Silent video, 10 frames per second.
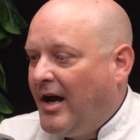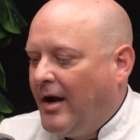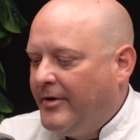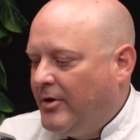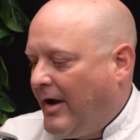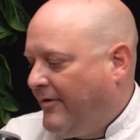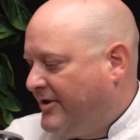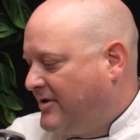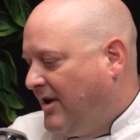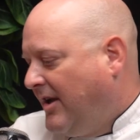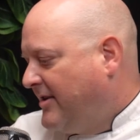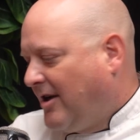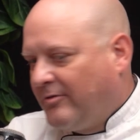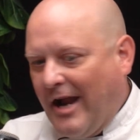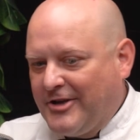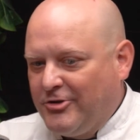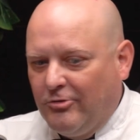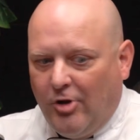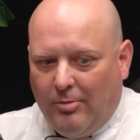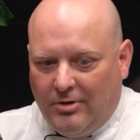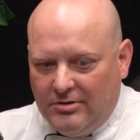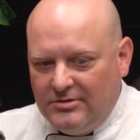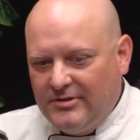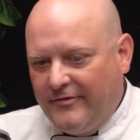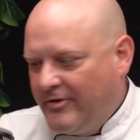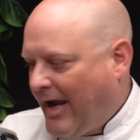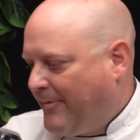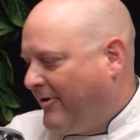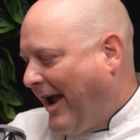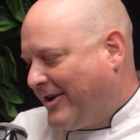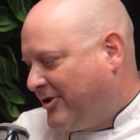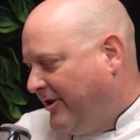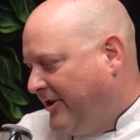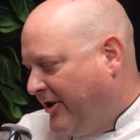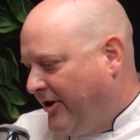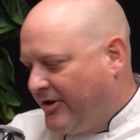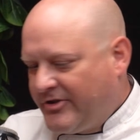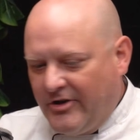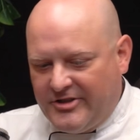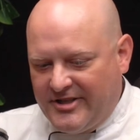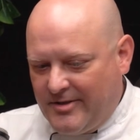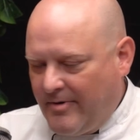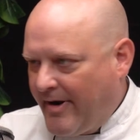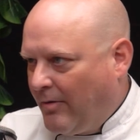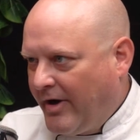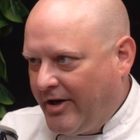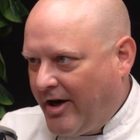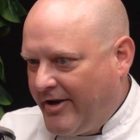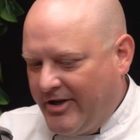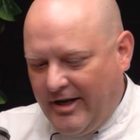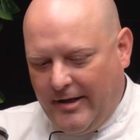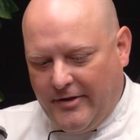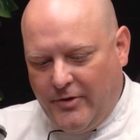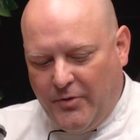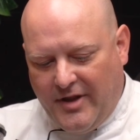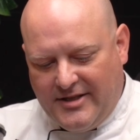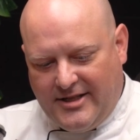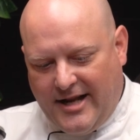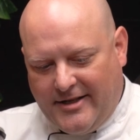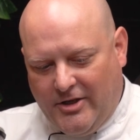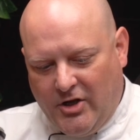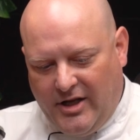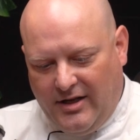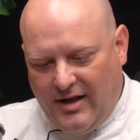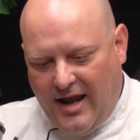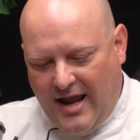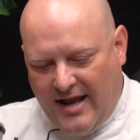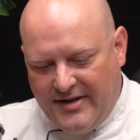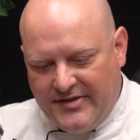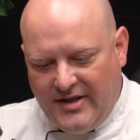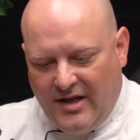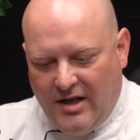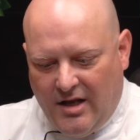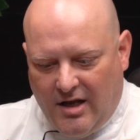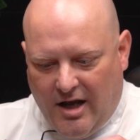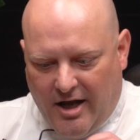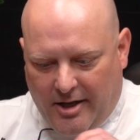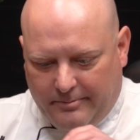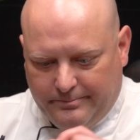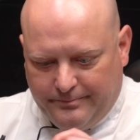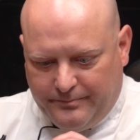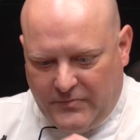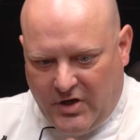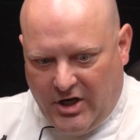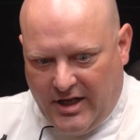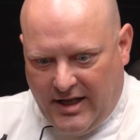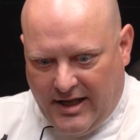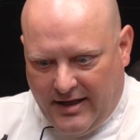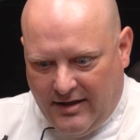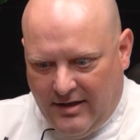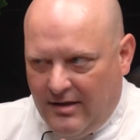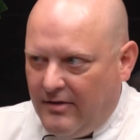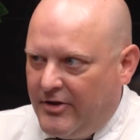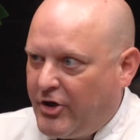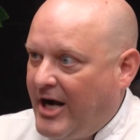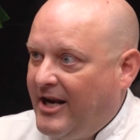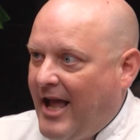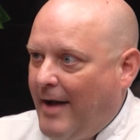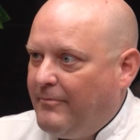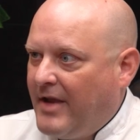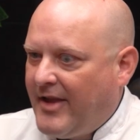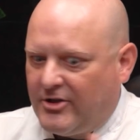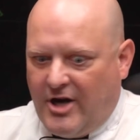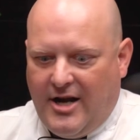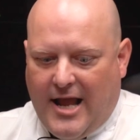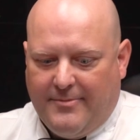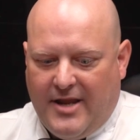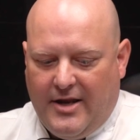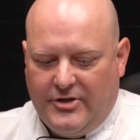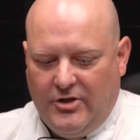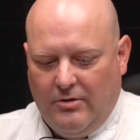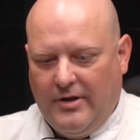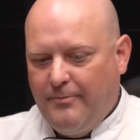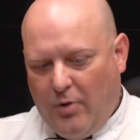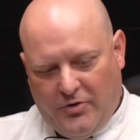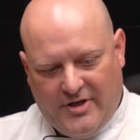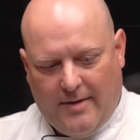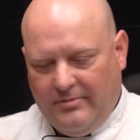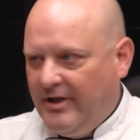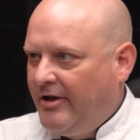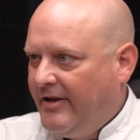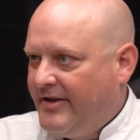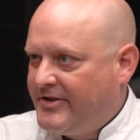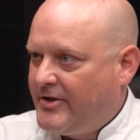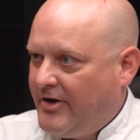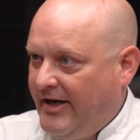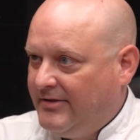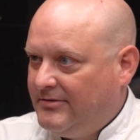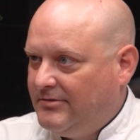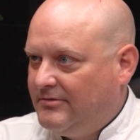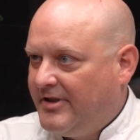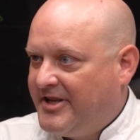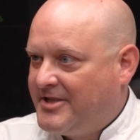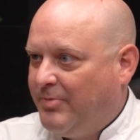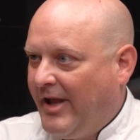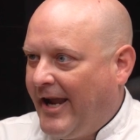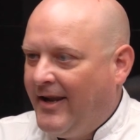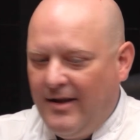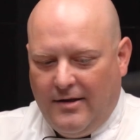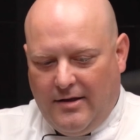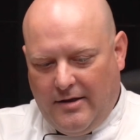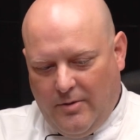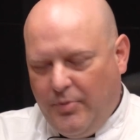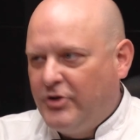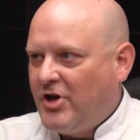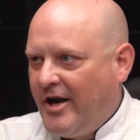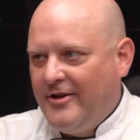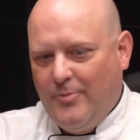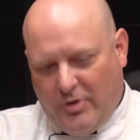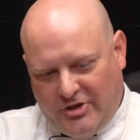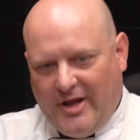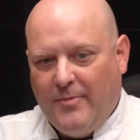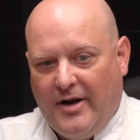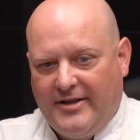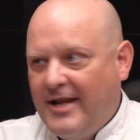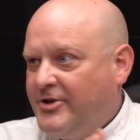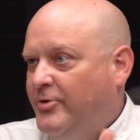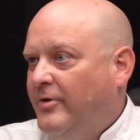We do have it's called Rational Global. If you type in Rational into your search system, no matter what you're on, you're going to get two things, ConnectedCooking, and you're going to get the training app. And that training app it pulls up literally the screen, the display, and you push on it, and you push on that button, it takes you to a